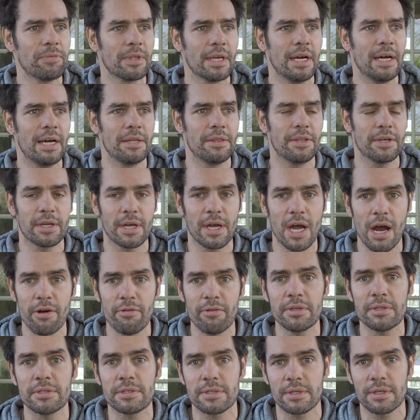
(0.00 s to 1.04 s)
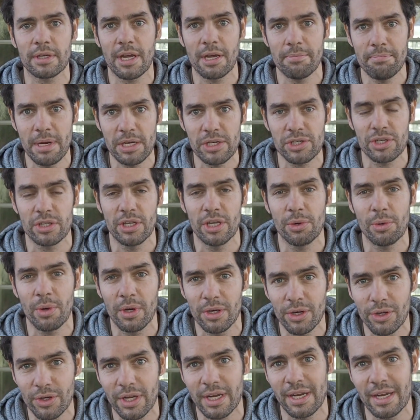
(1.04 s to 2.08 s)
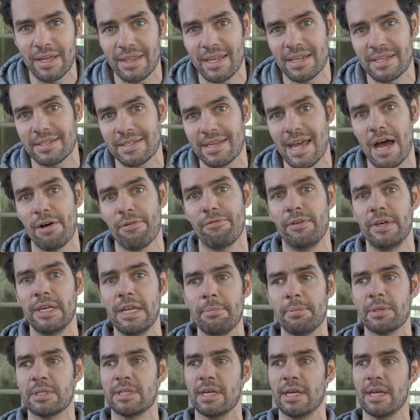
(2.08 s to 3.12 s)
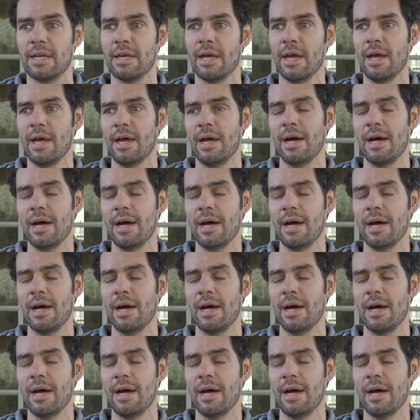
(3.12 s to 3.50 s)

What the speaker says: the current commission who are looking at this now for Liberty